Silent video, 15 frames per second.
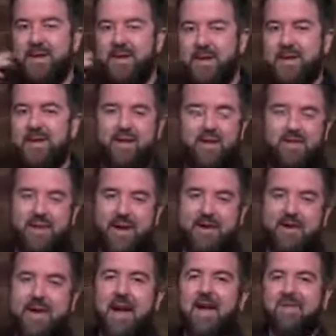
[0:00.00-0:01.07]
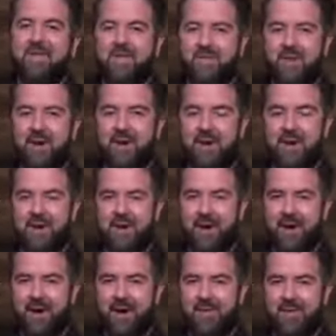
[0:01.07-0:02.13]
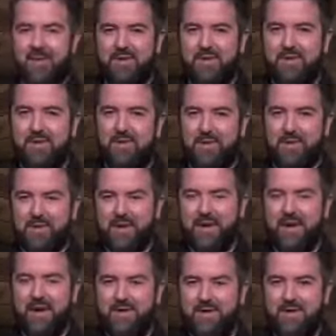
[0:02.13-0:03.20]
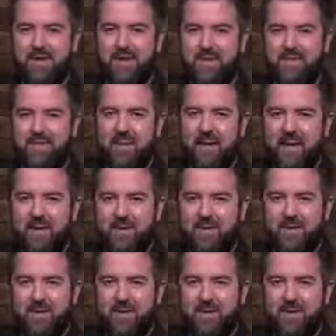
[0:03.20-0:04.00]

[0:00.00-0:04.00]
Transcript: Such a fantastic video. I am so glad that James made it.